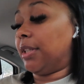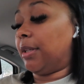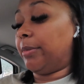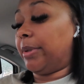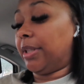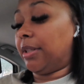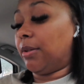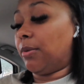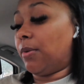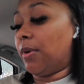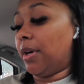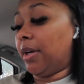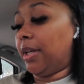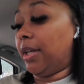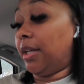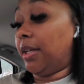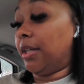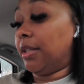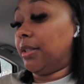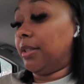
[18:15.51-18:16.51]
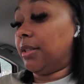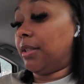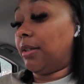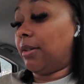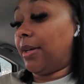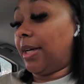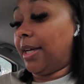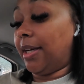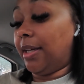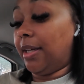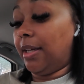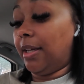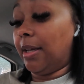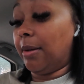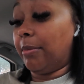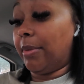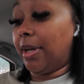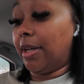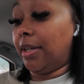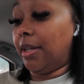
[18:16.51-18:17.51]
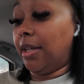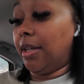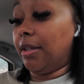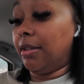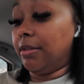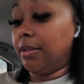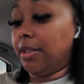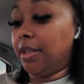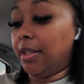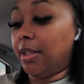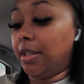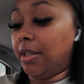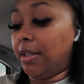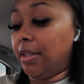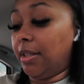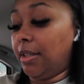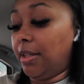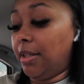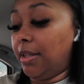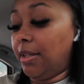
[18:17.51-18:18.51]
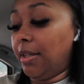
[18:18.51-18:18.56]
I'm about to walk in so I can get my nails done.